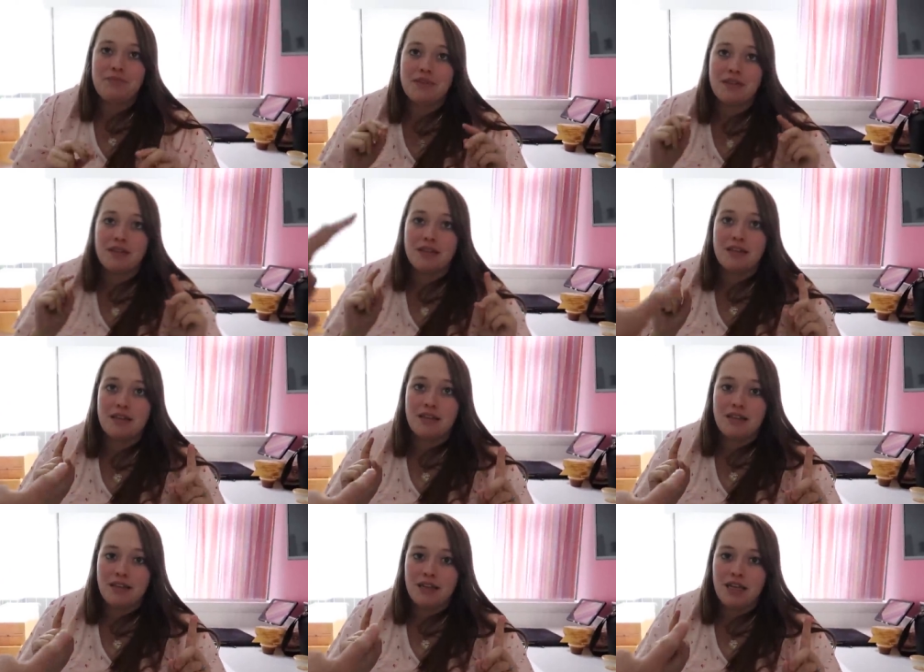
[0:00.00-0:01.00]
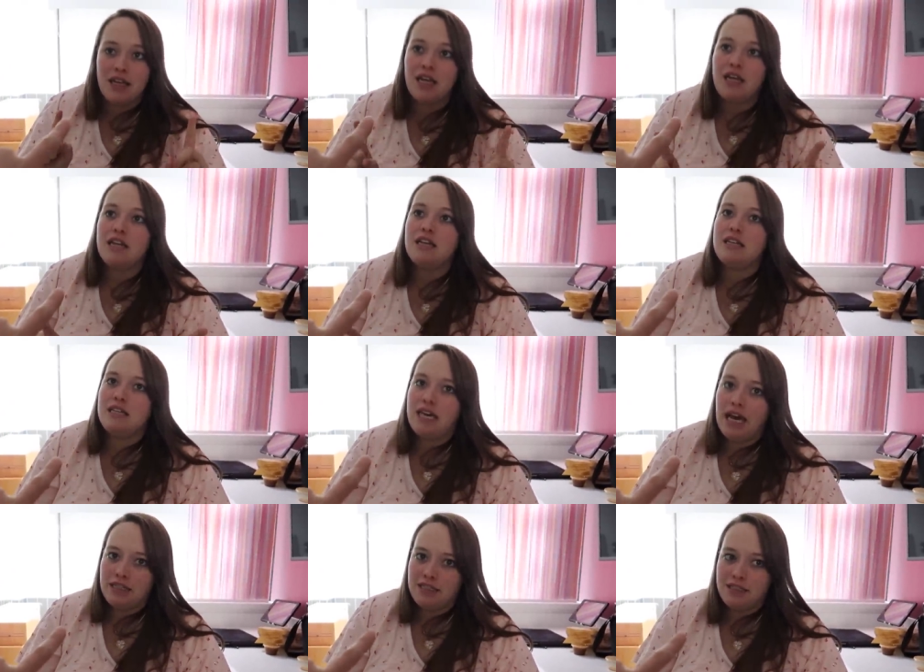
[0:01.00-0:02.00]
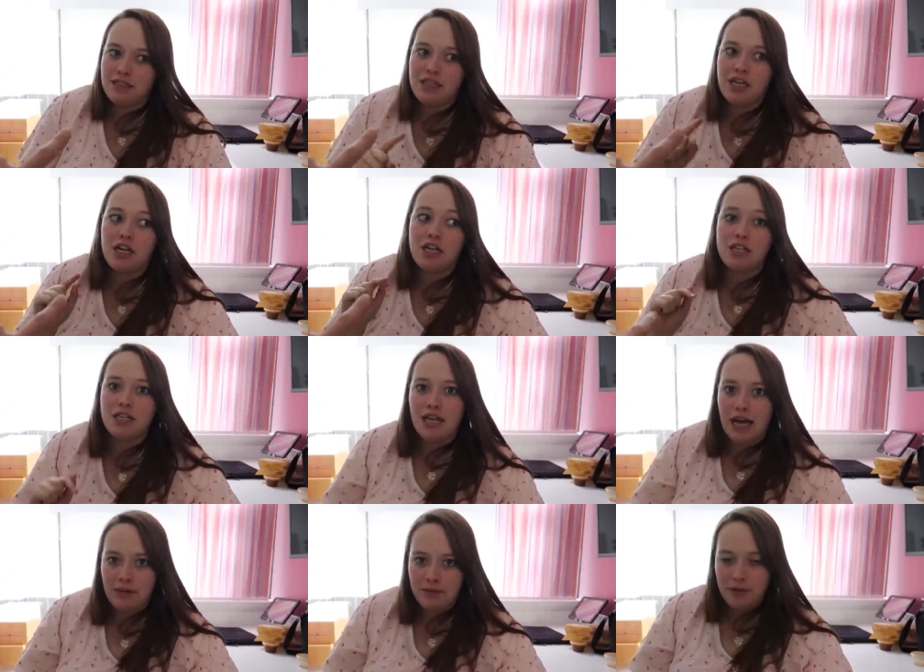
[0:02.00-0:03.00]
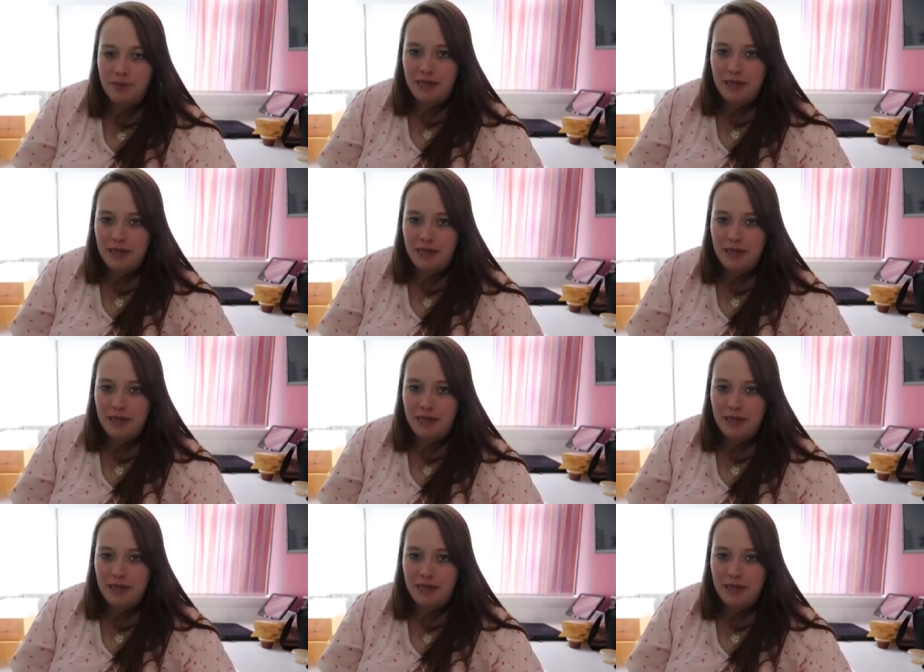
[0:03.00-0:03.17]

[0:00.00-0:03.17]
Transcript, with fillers: Contractions have been getting yes, significantly worse. more